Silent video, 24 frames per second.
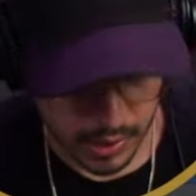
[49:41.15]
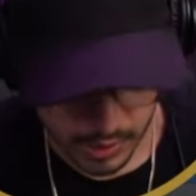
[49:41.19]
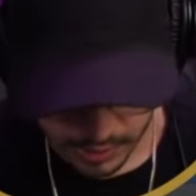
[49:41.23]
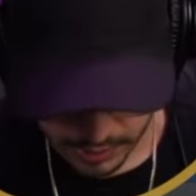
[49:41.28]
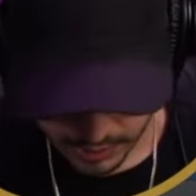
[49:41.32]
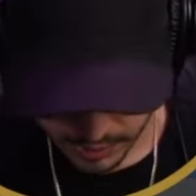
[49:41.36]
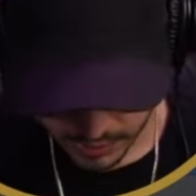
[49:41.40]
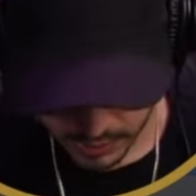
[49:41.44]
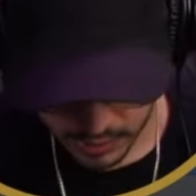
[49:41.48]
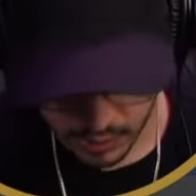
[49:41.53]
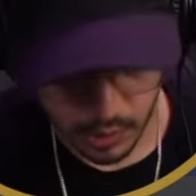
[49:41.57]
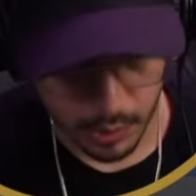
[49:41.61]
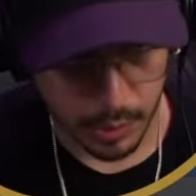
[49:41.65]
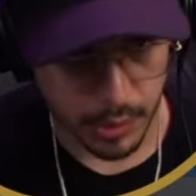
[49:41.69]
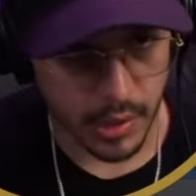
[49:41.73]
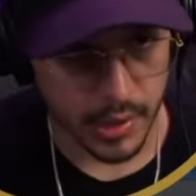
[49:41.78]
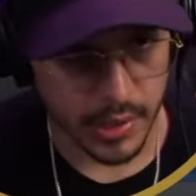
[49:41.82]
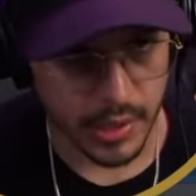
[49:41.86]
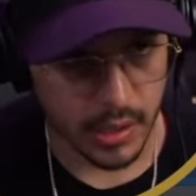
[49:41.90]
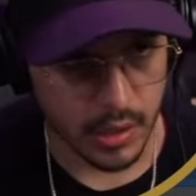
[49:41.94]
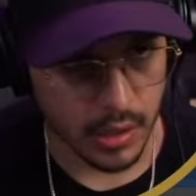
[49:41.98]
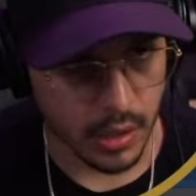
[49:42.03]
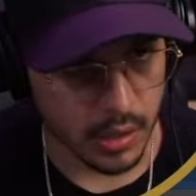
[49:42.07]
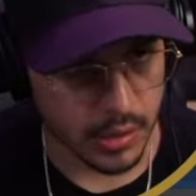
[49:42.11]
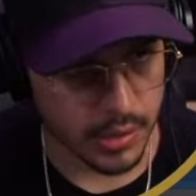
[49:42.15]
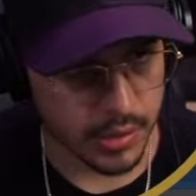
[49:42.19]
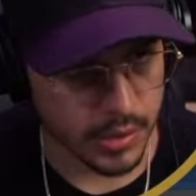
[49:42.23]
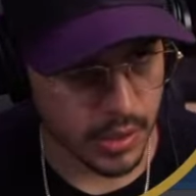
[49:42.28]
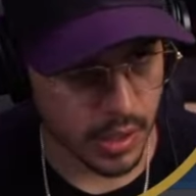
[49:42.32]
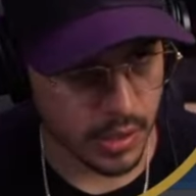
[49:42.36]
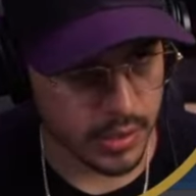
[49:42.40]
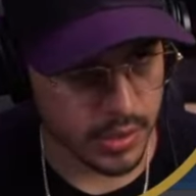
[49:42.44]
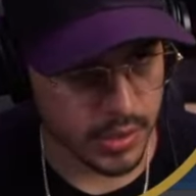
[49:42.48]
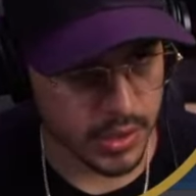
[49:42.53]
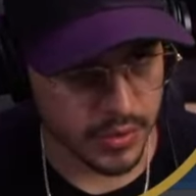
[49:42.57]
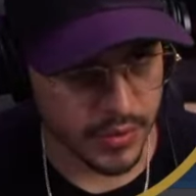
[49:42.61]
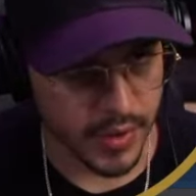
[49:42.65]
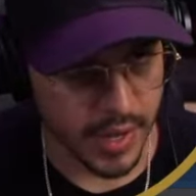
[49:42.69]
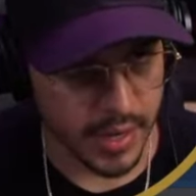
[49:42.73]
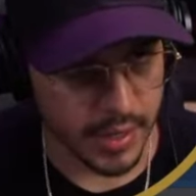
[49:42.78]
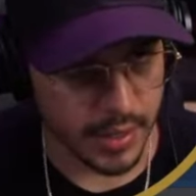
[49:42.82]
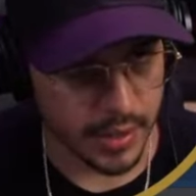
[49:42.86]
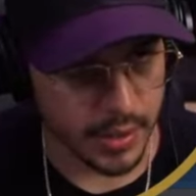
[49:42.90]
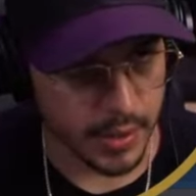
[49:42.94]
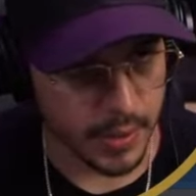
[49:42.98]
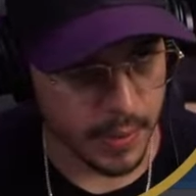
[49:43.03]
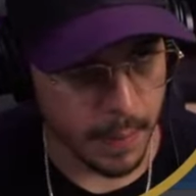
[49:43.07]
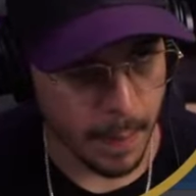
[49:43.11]
It's this little plugin called Sausage
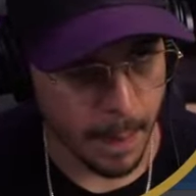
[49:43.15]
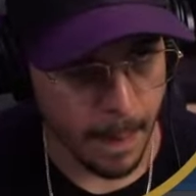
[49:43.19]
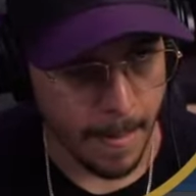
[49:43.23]
Fattener.